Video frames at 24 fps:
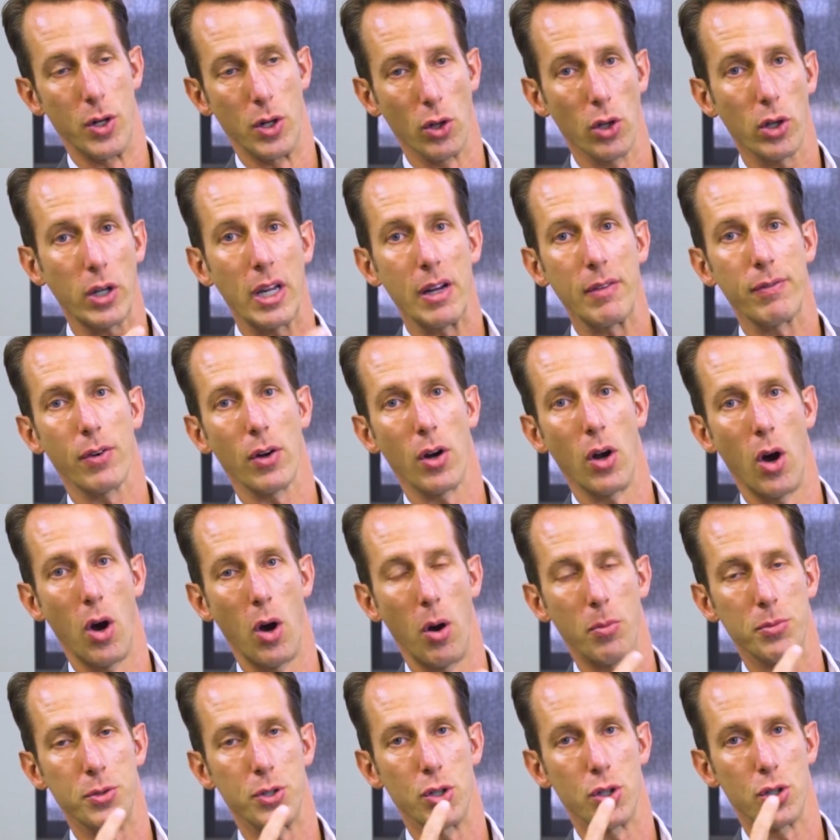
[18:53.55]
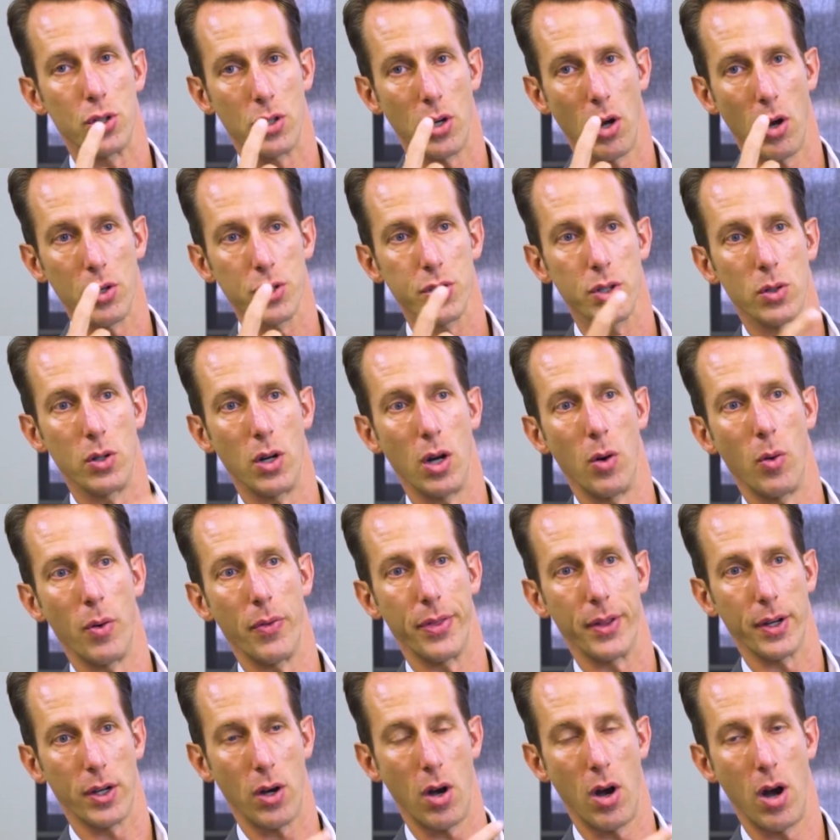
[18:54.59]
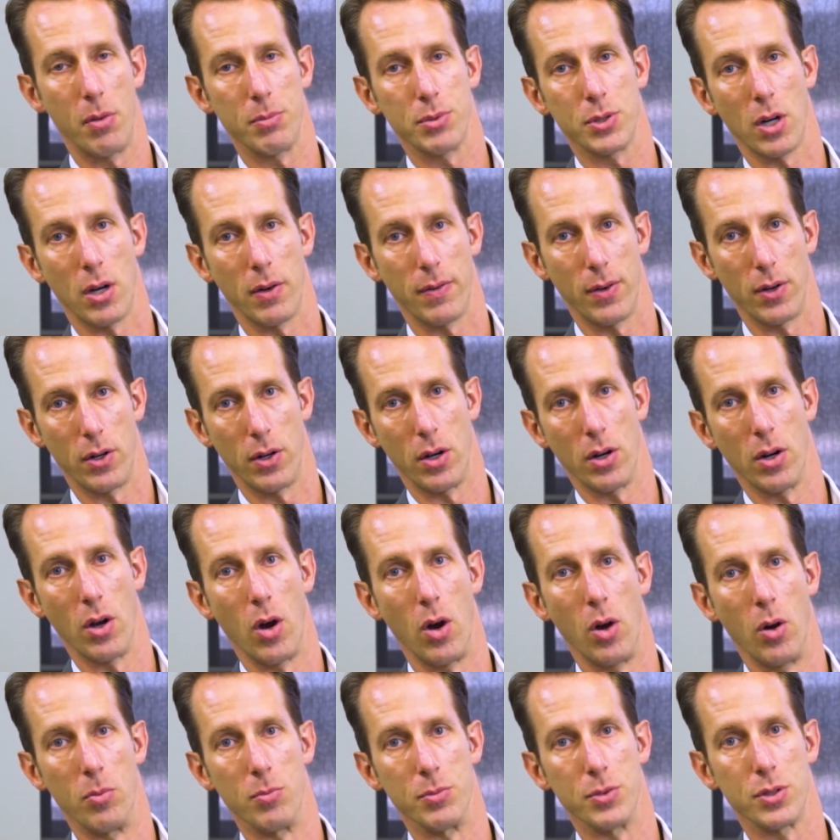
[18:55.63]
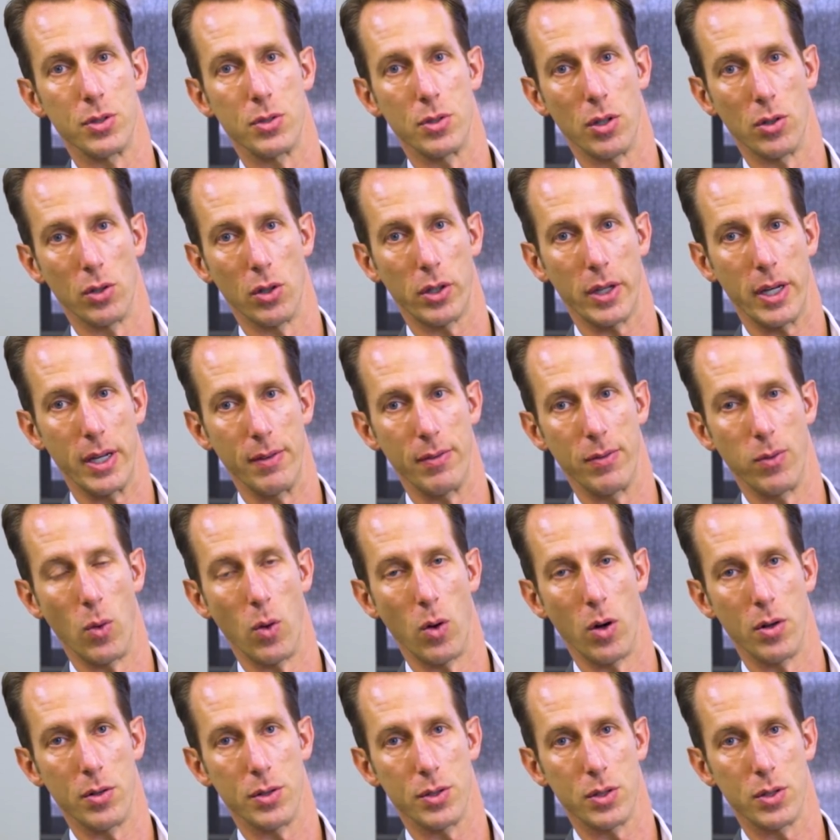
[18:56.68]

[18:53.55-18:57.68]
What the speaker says: looking for homes, you should also know what the comps are for your homes you're looking for.